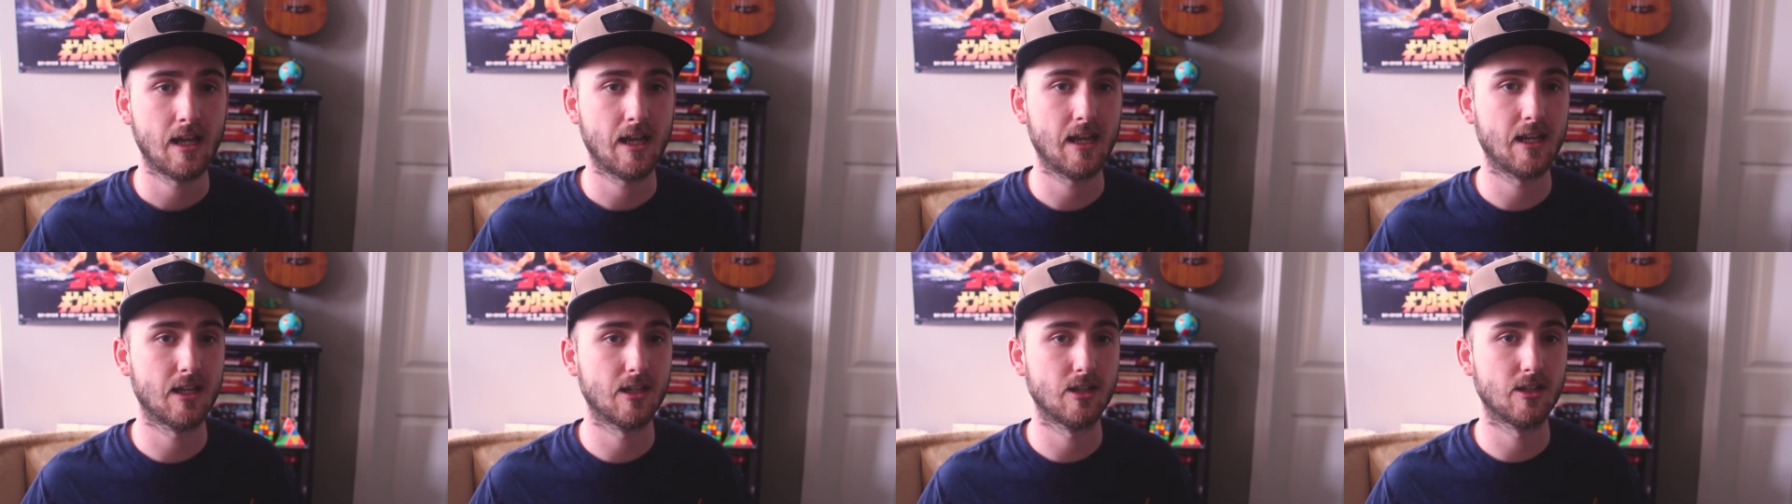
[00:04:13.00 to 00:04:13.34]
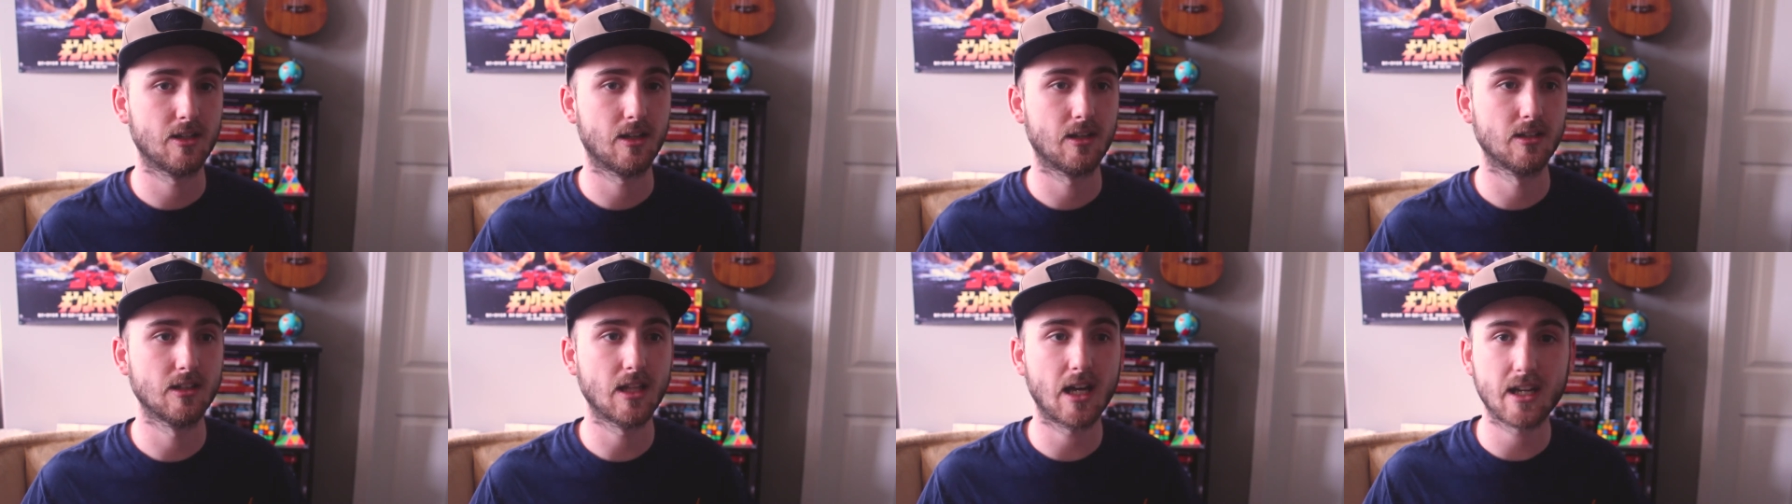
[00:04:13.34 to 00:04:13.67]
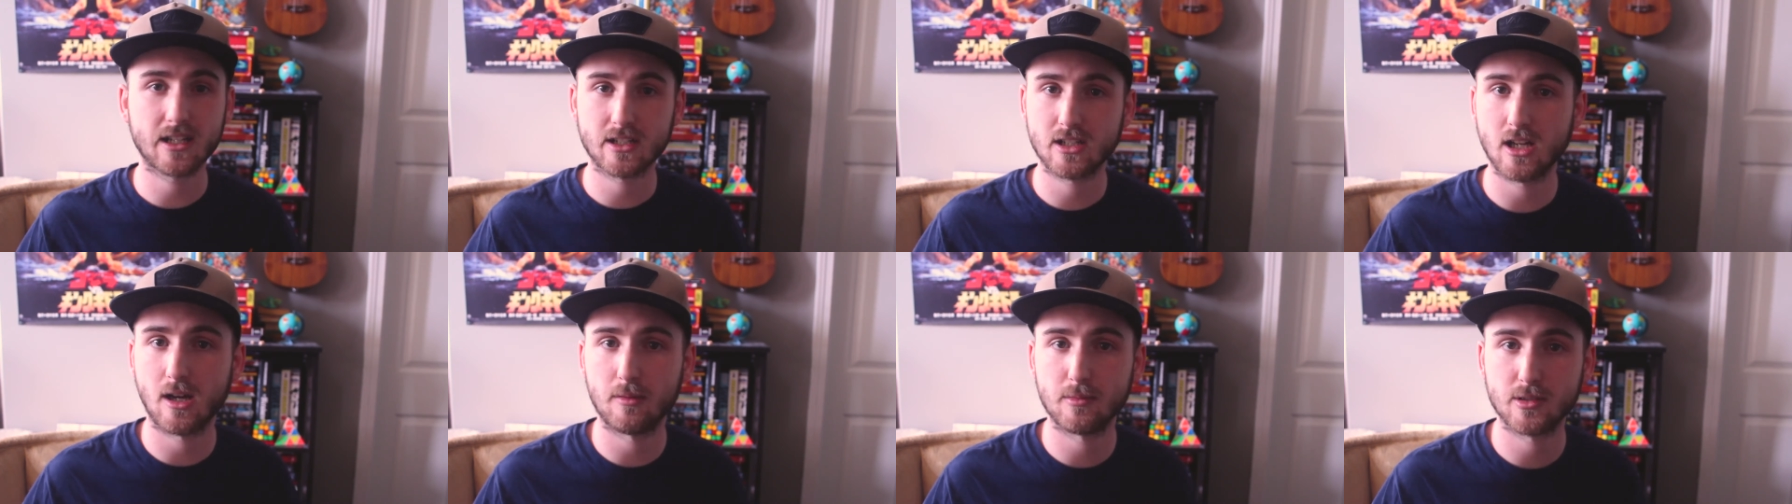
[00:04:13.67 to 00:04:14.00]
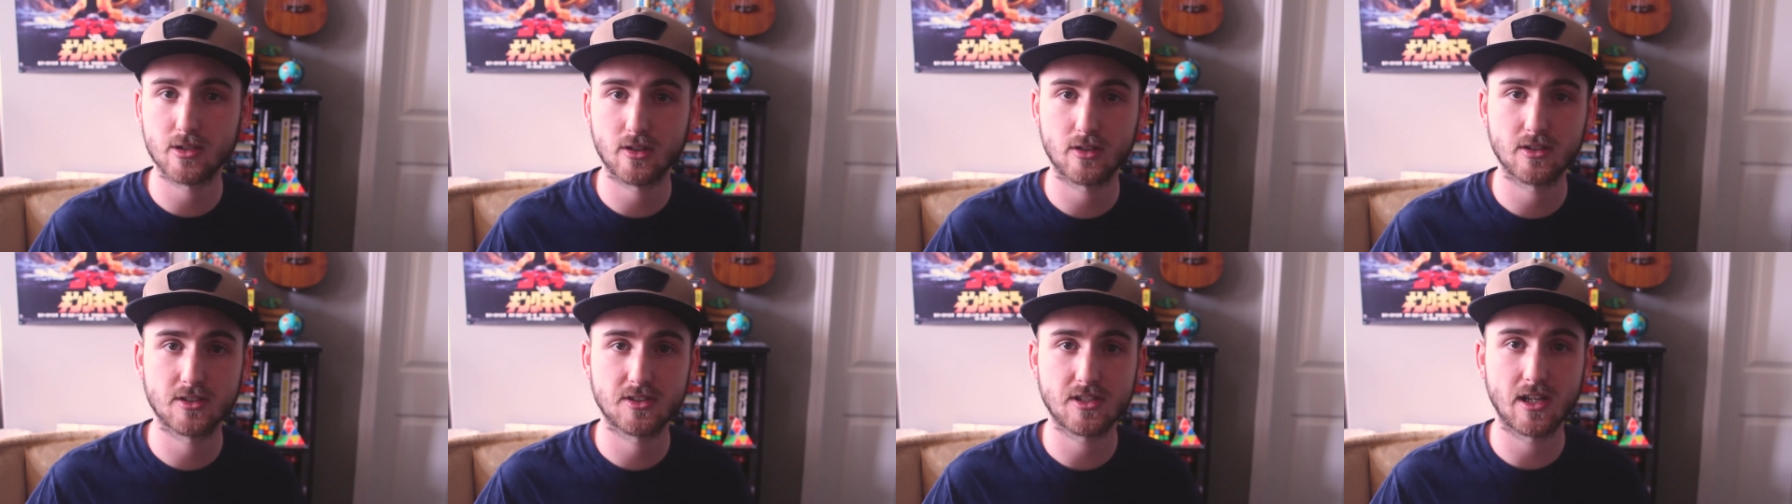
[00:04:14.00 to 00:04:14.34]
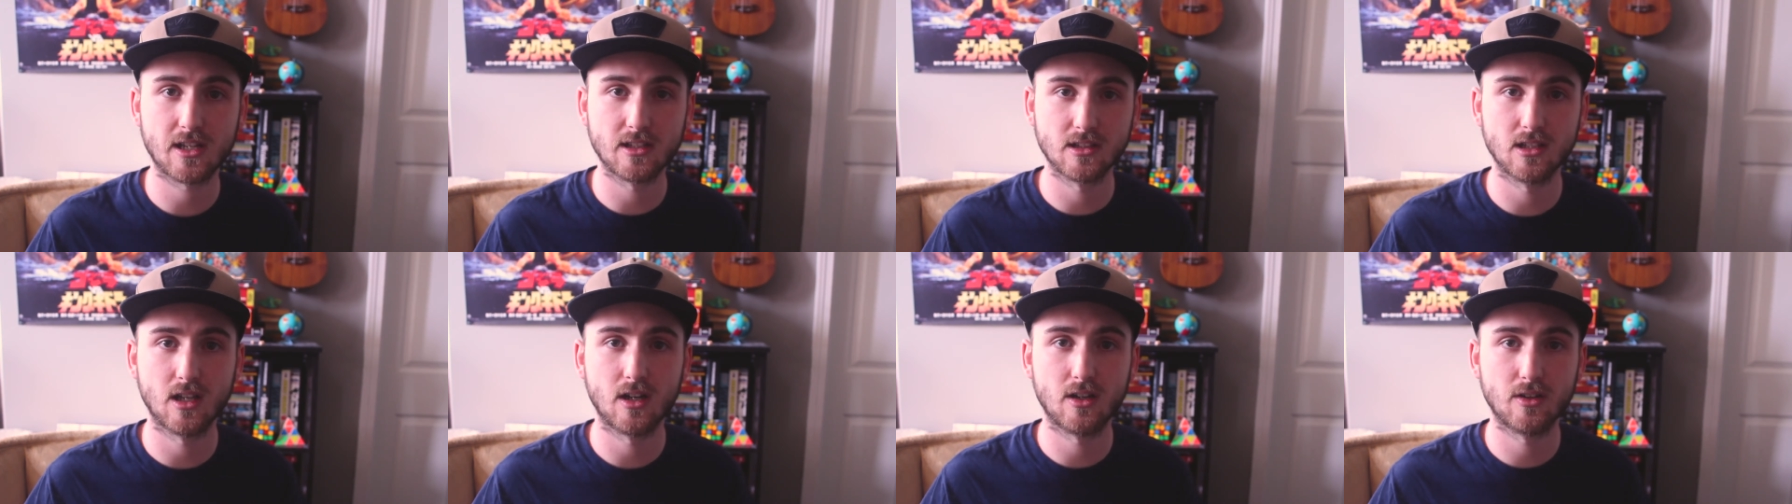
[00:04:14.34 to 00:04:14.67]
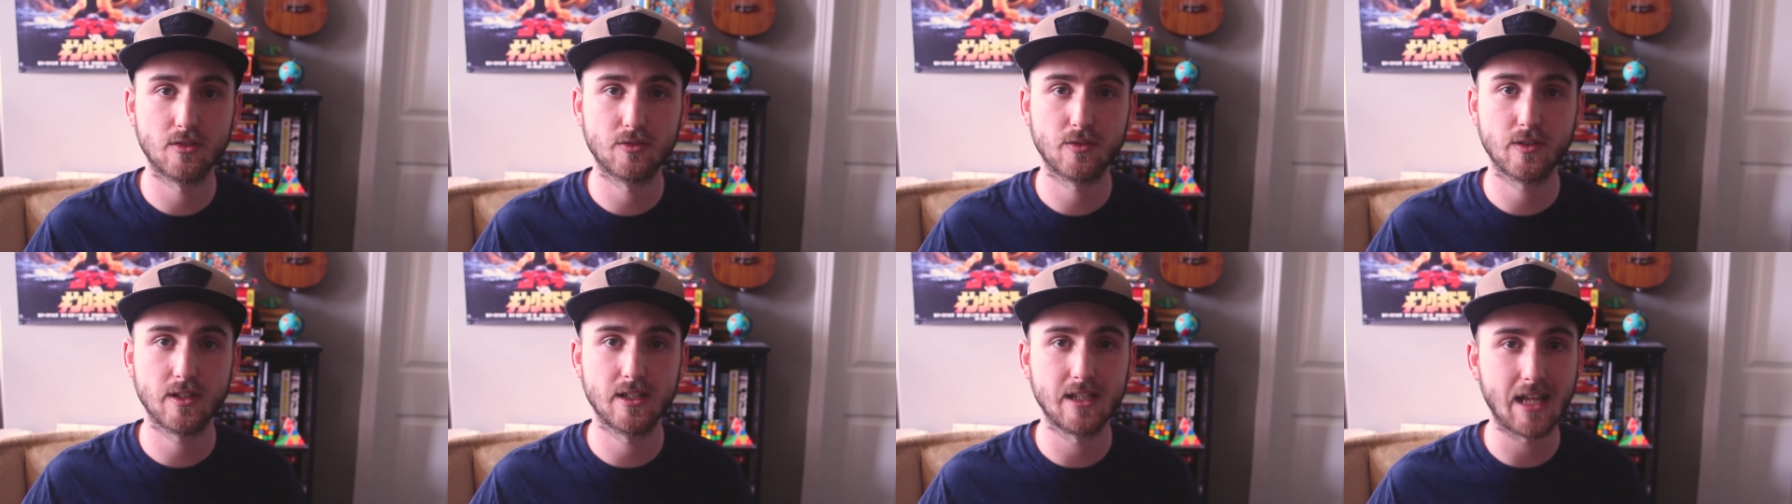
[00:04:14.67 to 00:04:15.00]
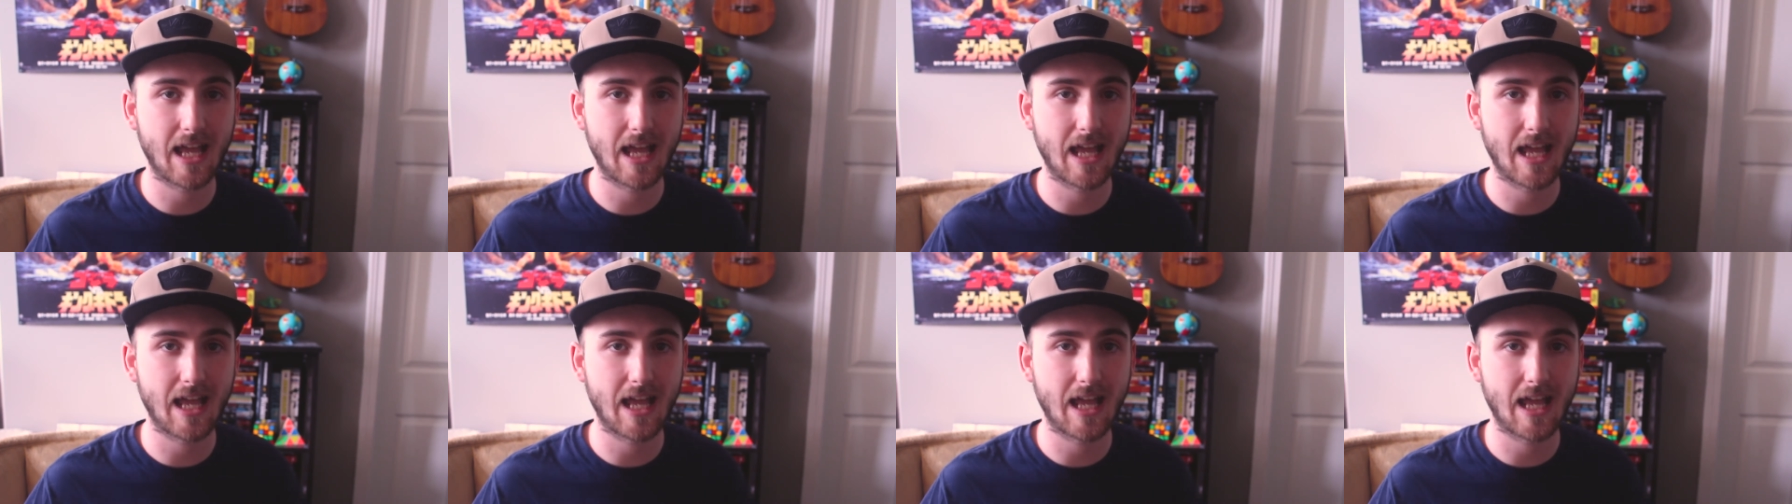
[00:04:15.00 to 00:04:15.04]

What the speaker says: and a lot of comic artists I love